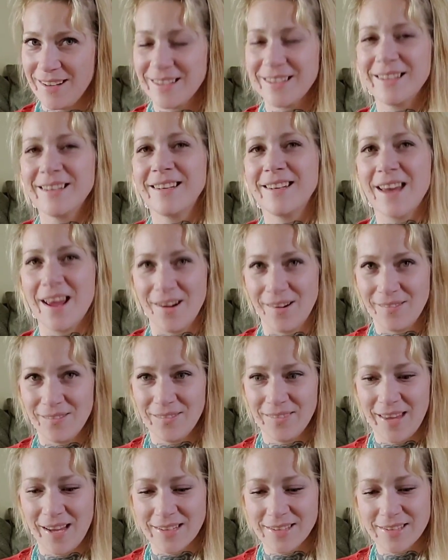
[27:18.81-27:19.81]
No,
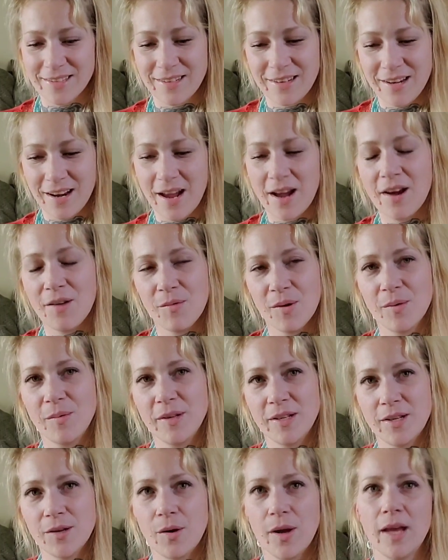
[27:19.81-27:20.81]
that's not what we
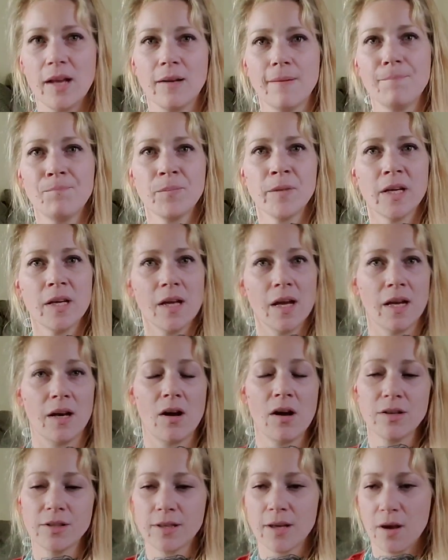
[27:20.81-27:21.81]
do. And
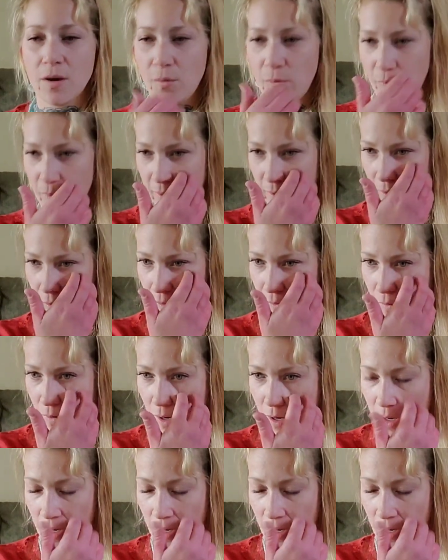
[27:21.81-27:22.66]
also, when you